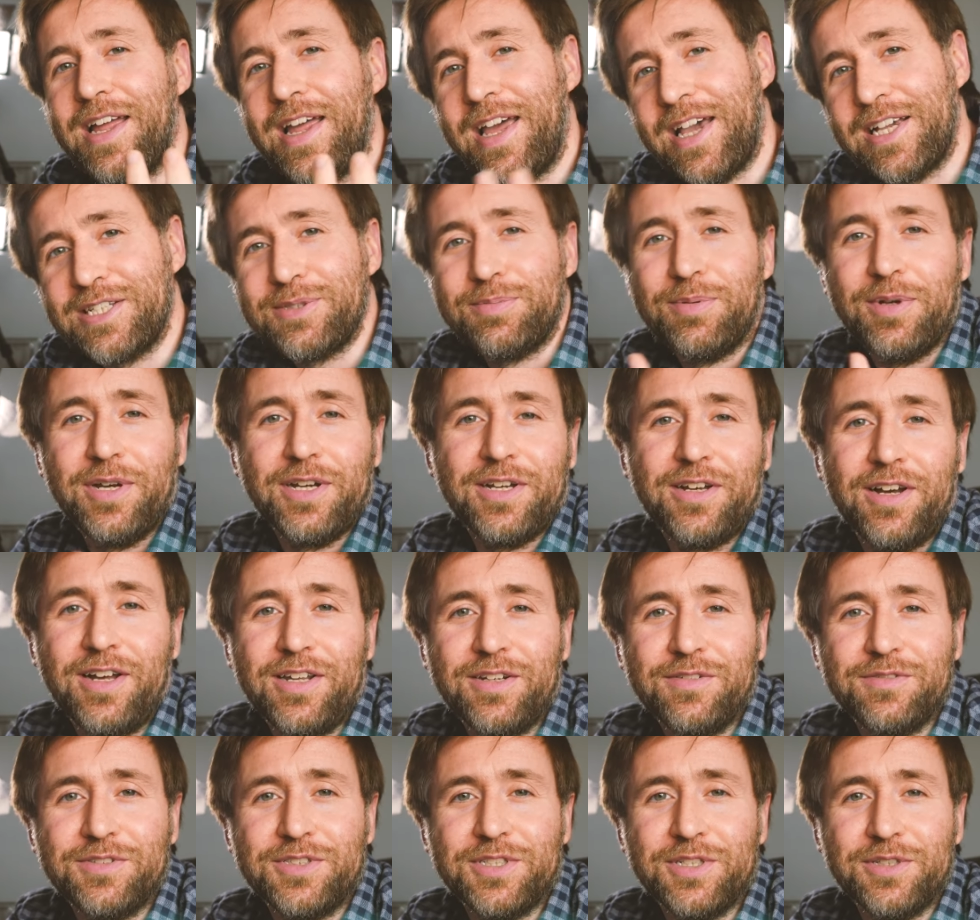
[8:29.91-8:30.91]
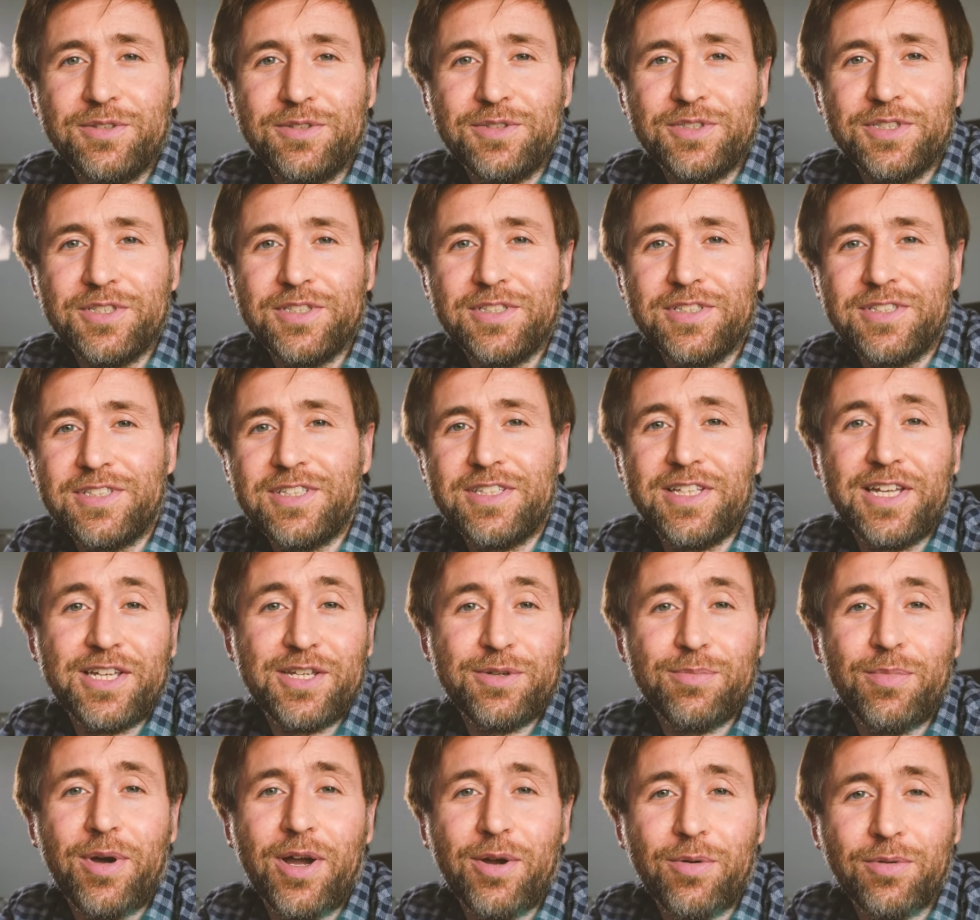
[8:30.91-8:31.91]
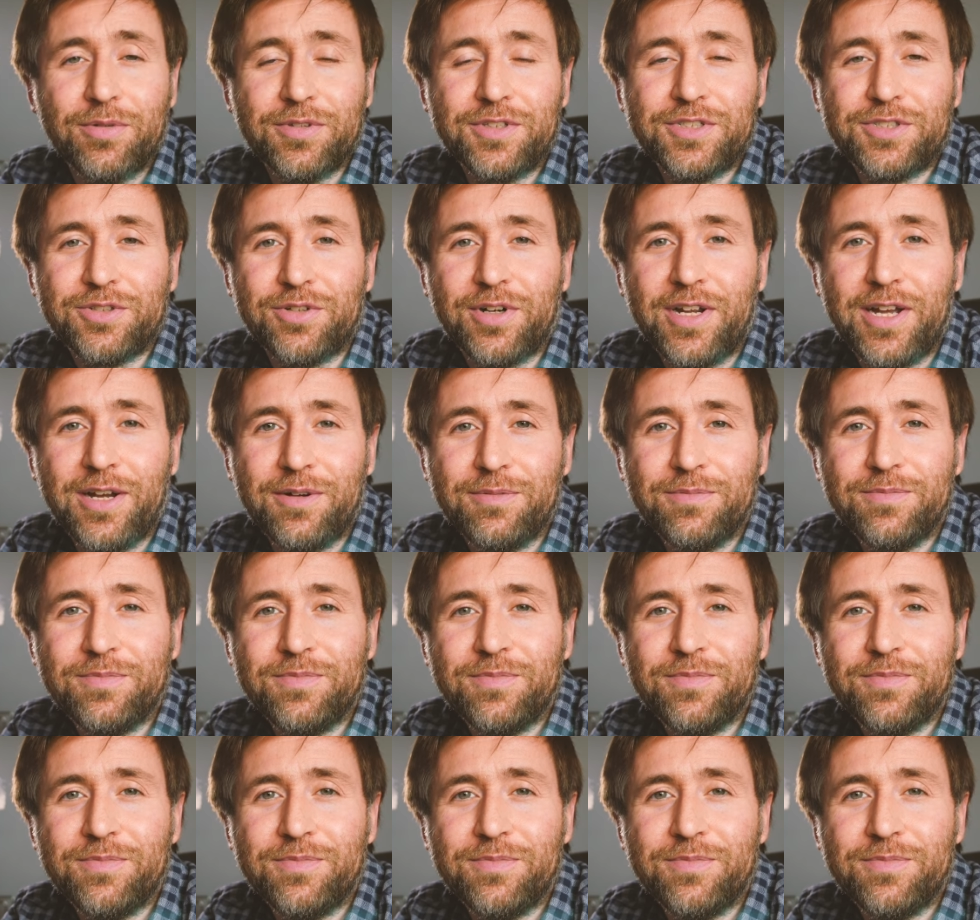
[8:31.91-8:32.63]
expert kind of solutions that you might want to try out.